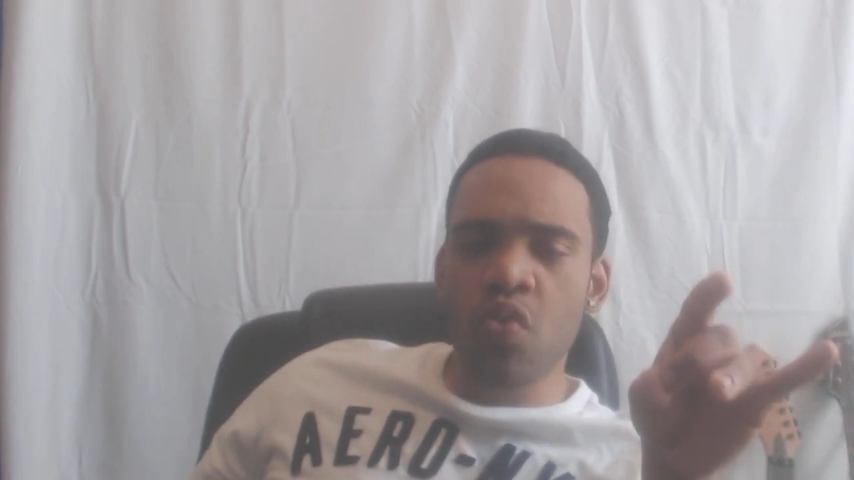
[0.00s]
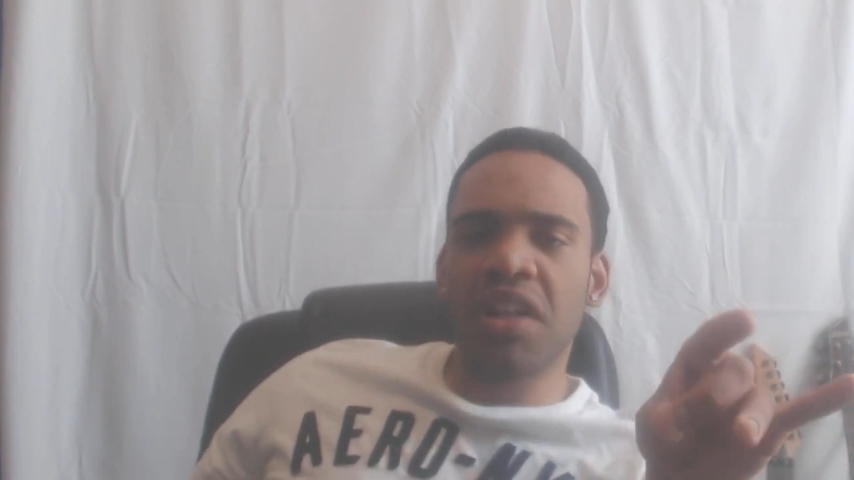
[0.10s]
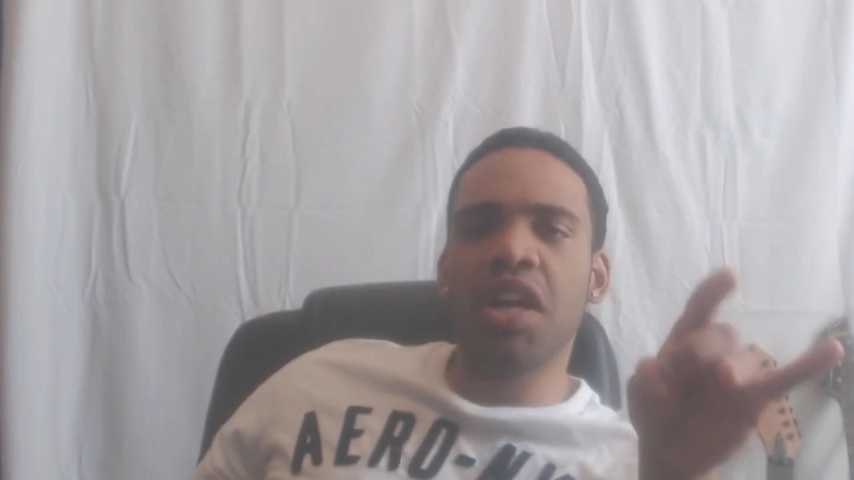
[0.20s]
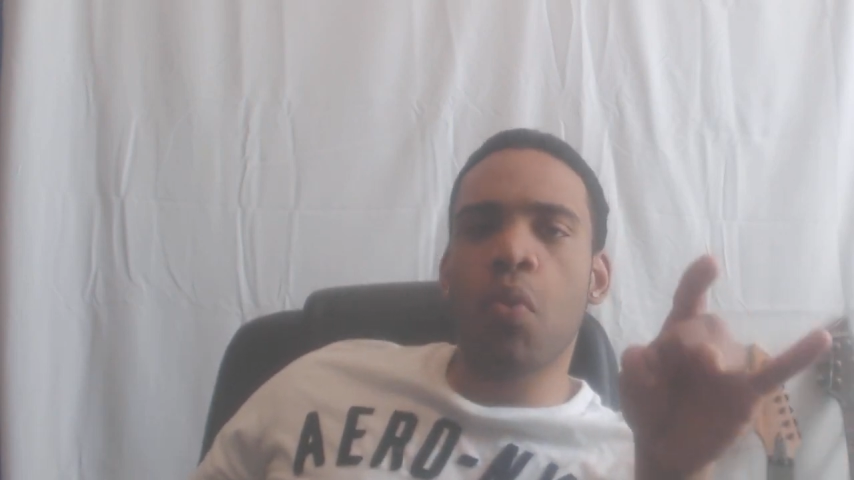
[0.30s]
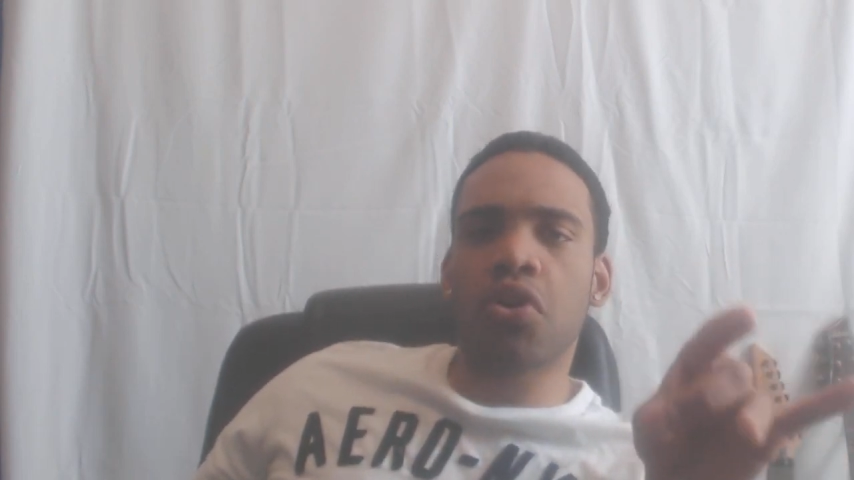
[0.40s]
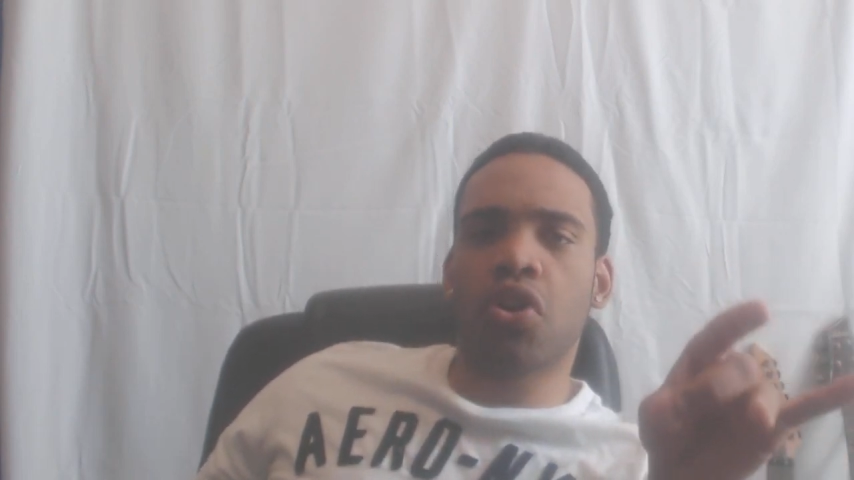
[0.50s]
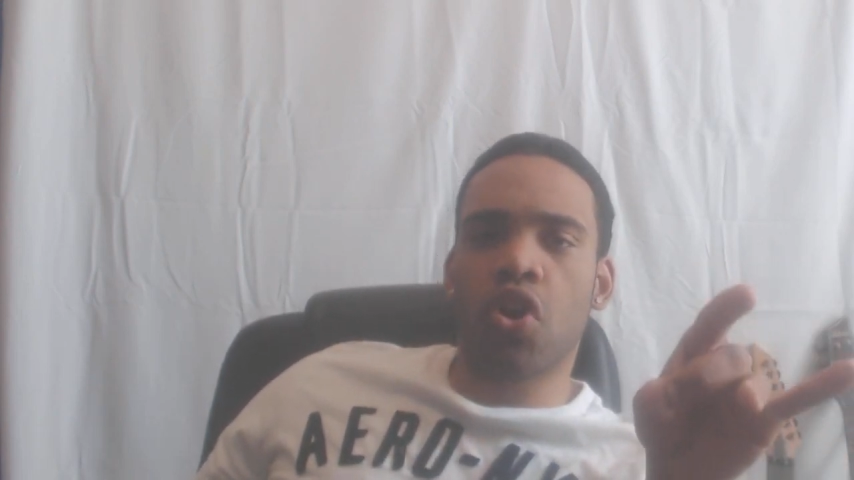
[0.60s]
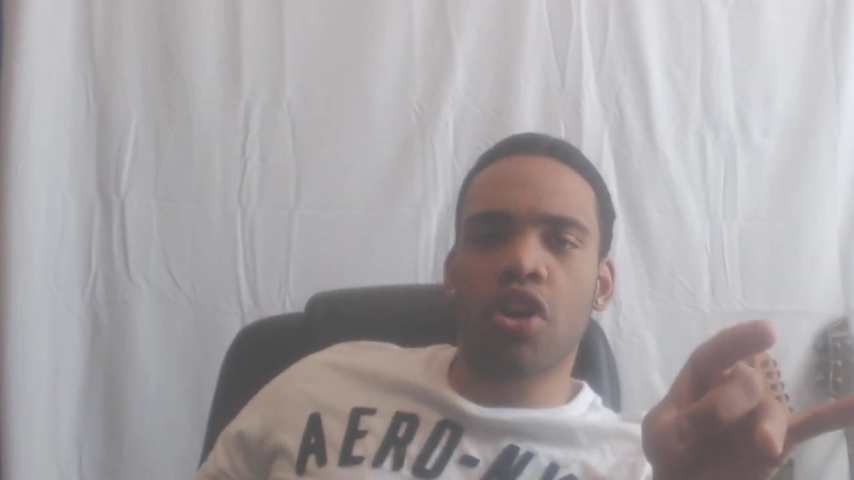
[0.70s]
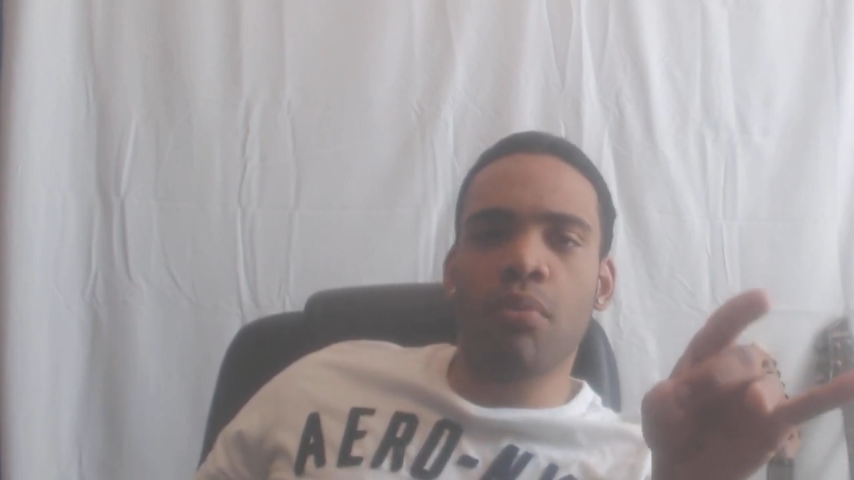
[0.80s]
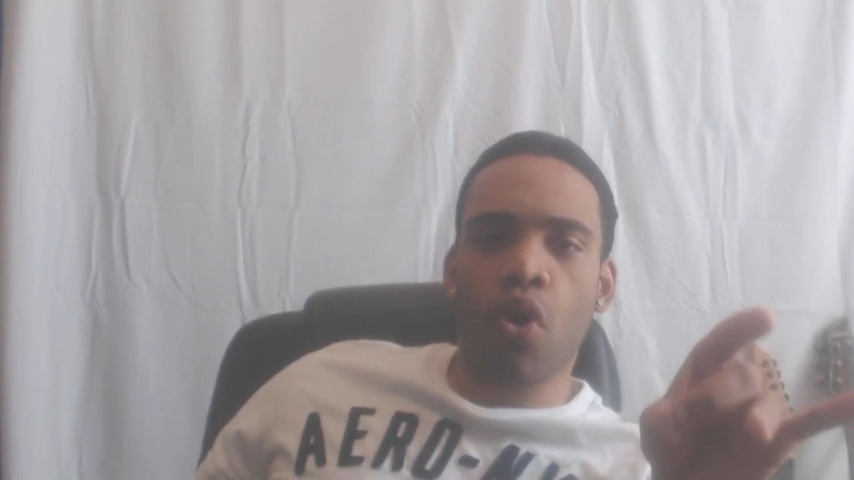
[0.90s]
really want to
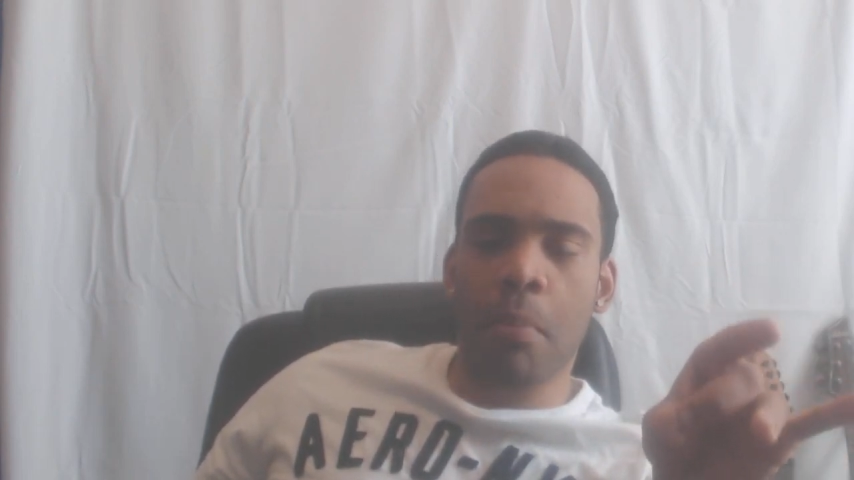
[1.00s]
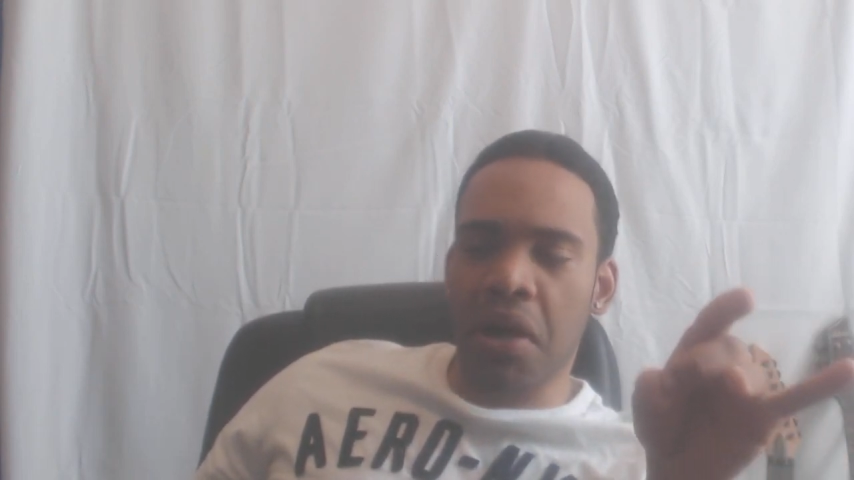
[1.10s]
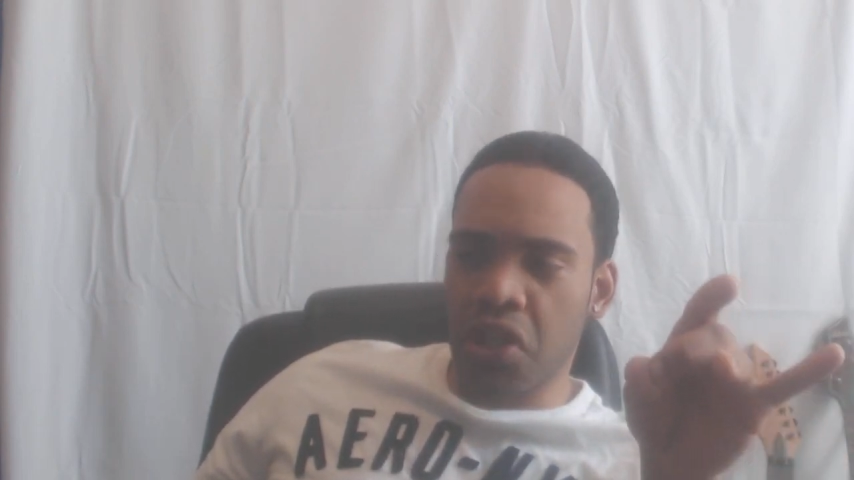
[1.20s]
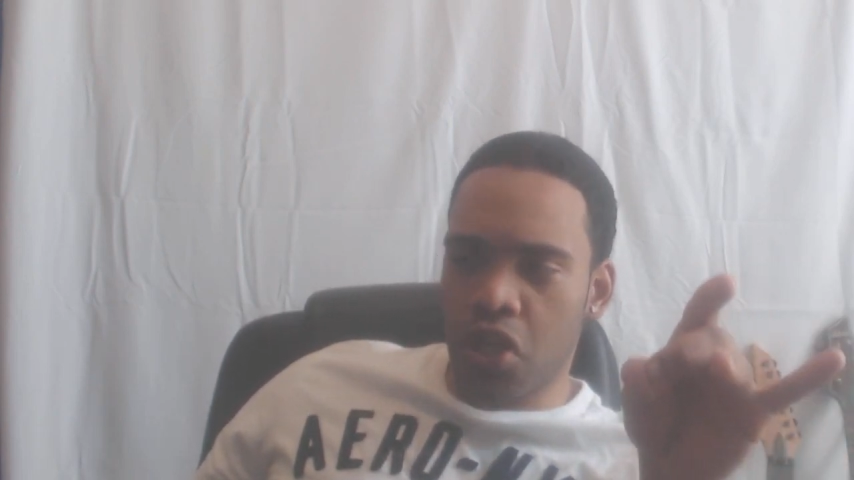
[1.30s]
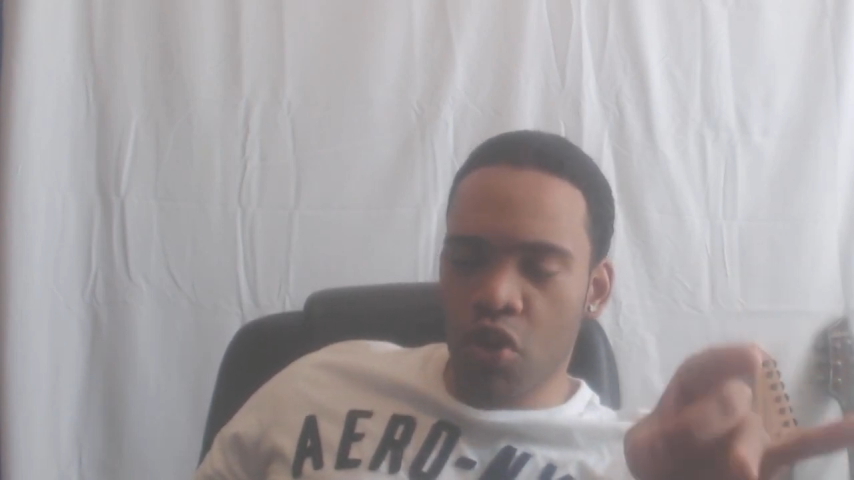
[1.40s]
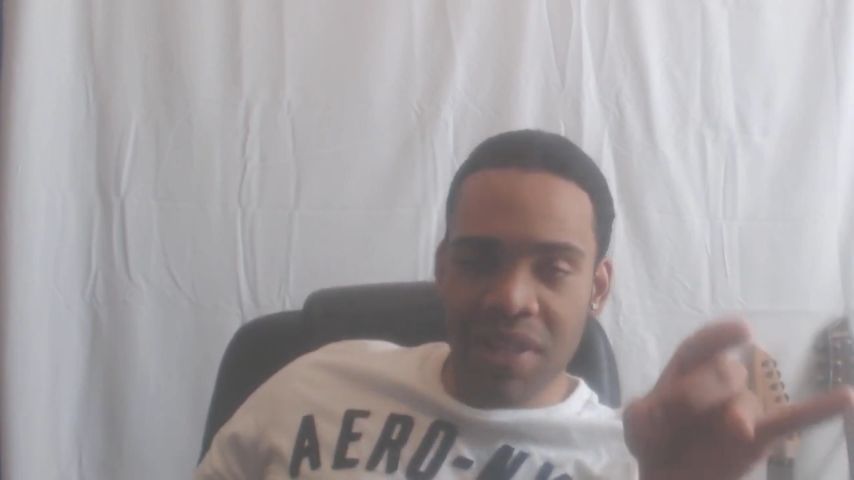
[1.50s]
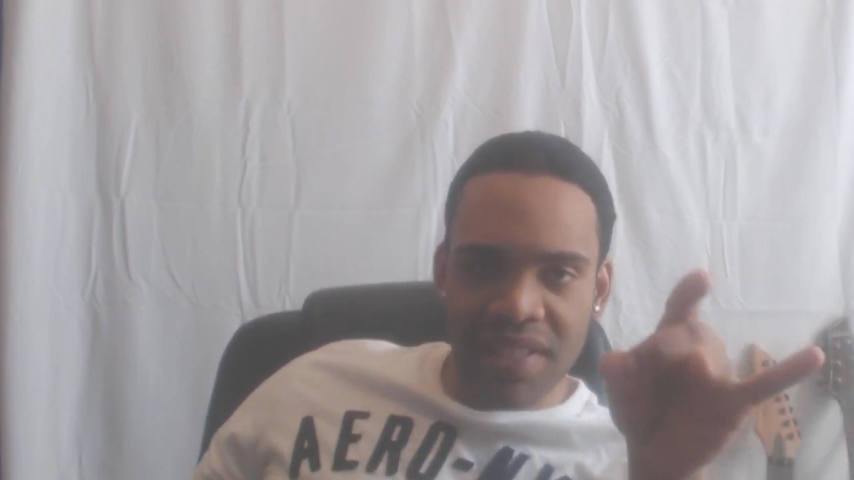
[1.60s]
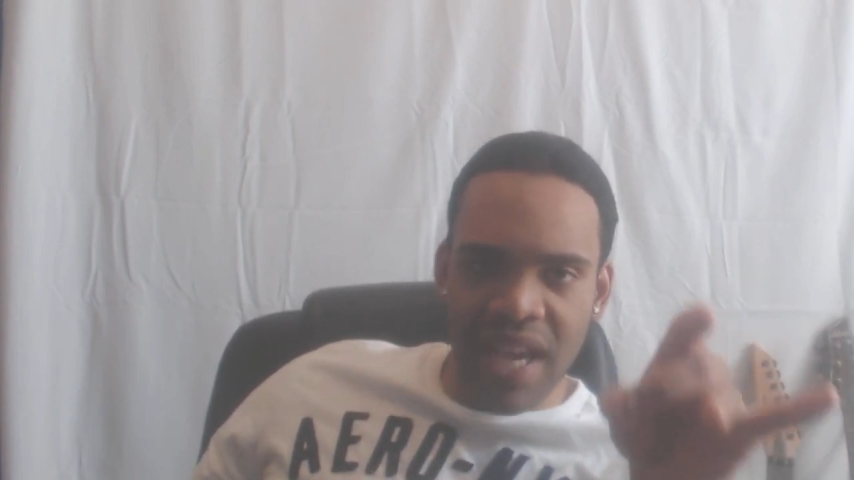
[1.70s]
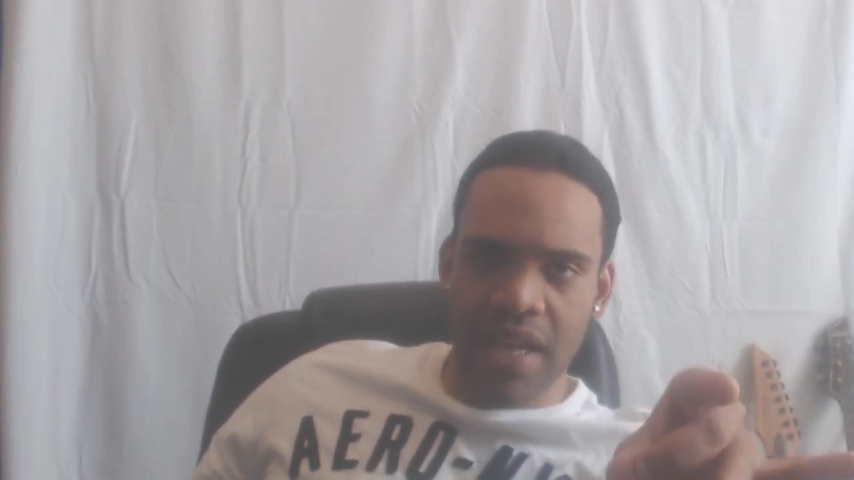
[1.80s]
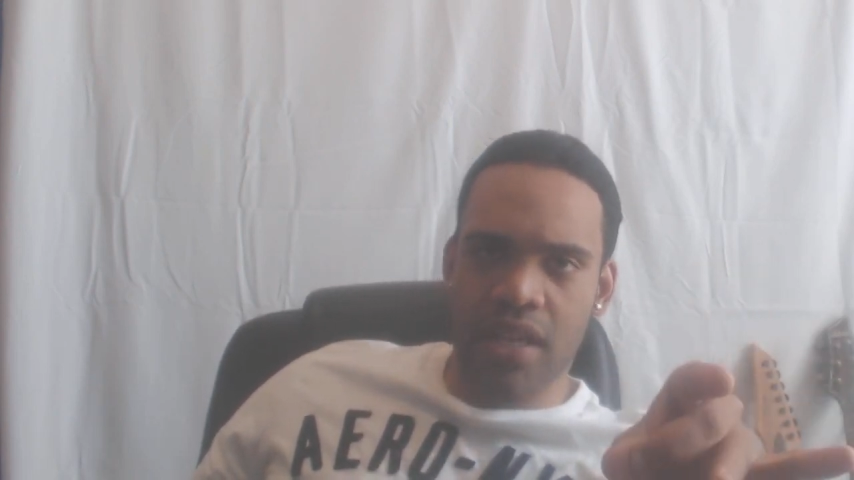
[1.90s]
learn more about the human
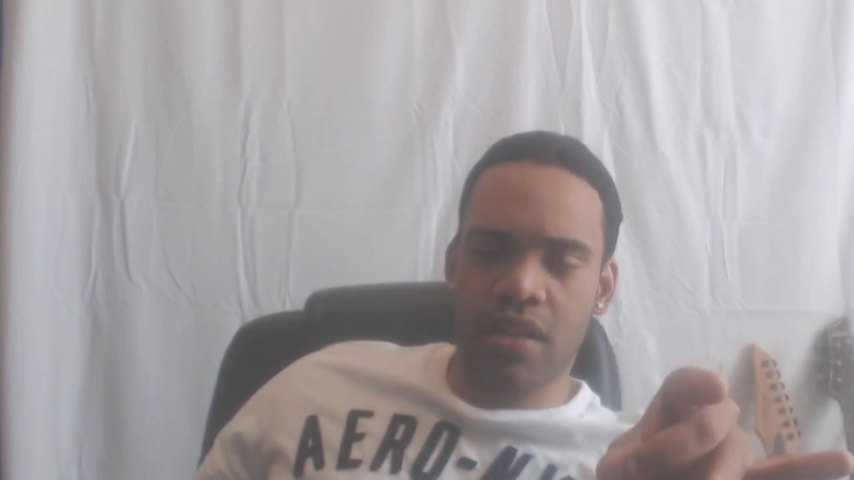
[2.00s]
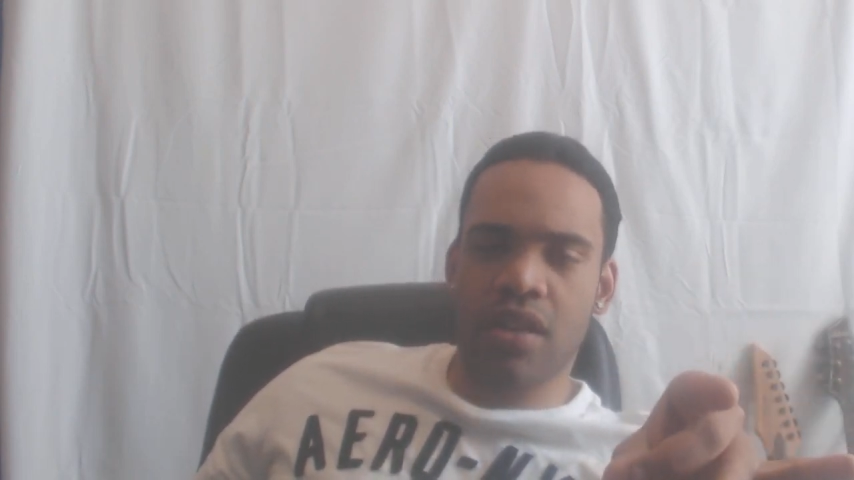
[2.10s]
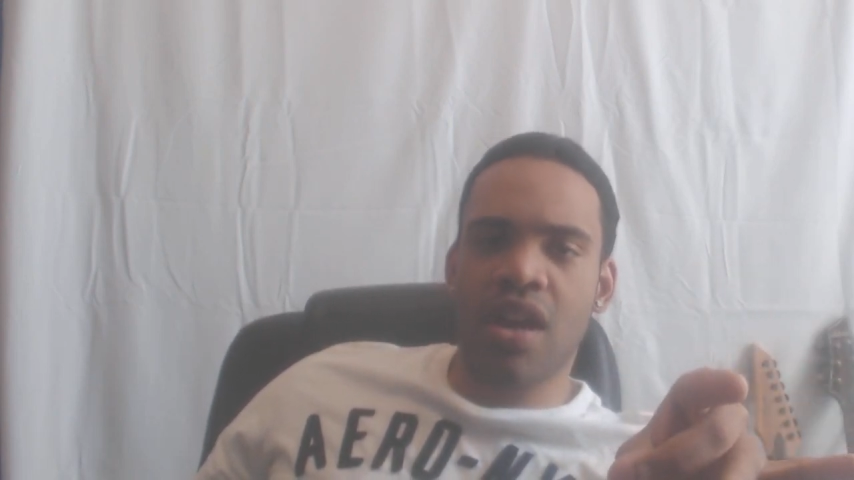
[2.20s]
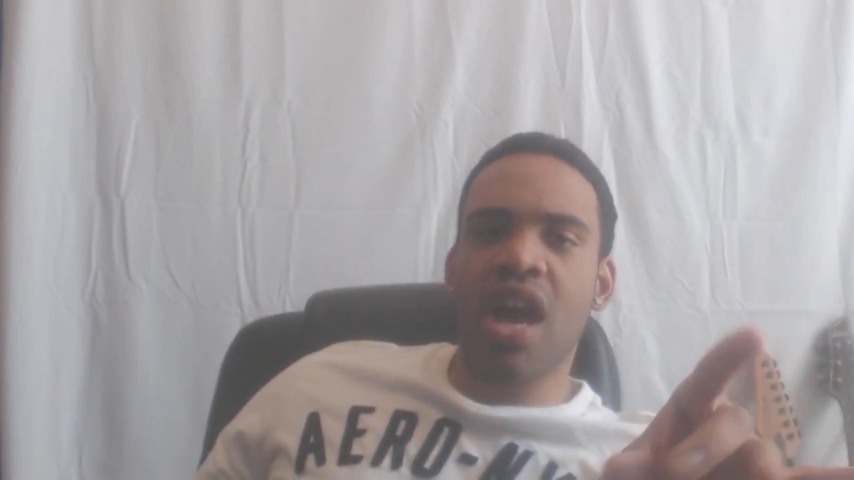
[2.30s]
psyche,